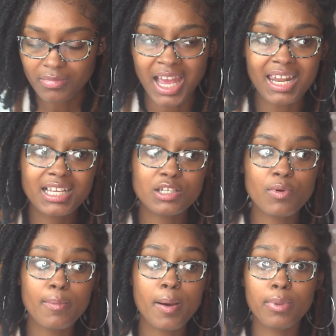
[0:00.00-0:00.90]
I like to
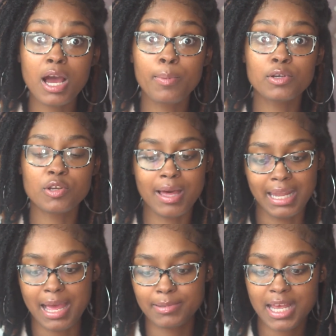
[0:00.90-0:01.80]
write my blog posts on my
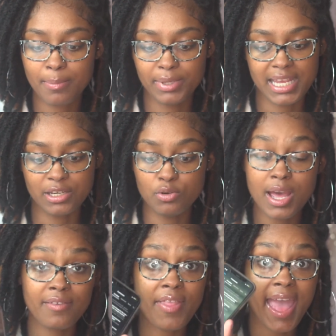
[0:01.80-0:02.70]
laptop, but they do
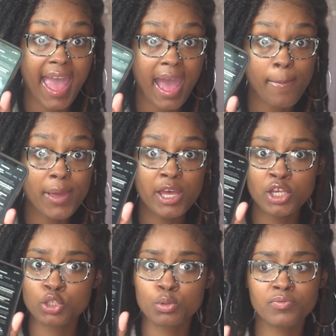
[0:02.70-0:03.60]
have the app,
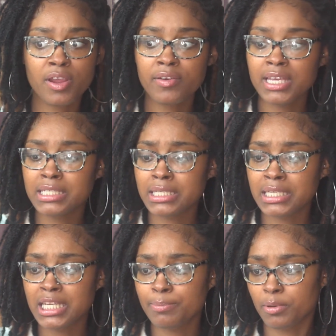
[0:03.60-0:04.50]
so it's very easy to
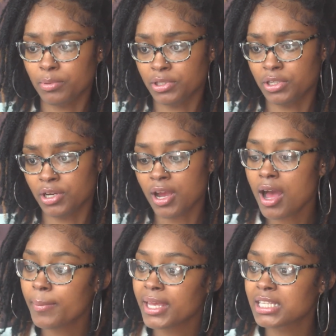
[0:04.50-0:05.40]
keep up with your
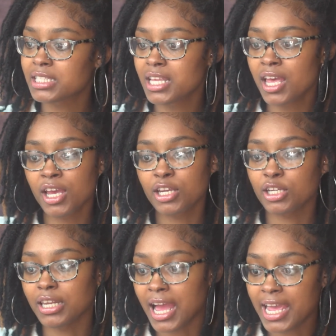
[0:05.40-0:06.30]
comments,
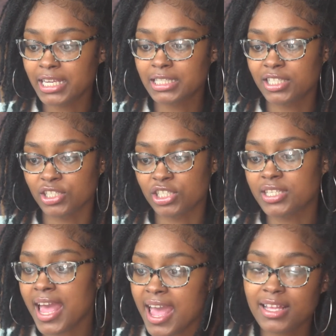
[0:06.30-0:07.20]
your likes, your
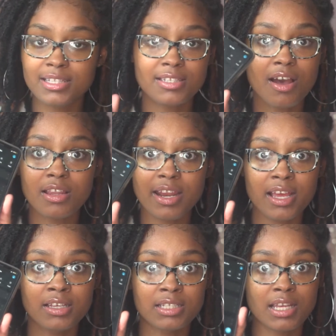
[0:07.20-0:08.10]
stats, all of
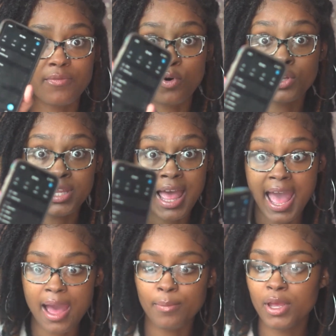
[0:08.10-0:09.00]
that good stuff on the
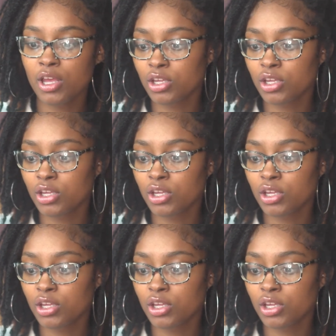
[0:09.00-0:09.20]
app.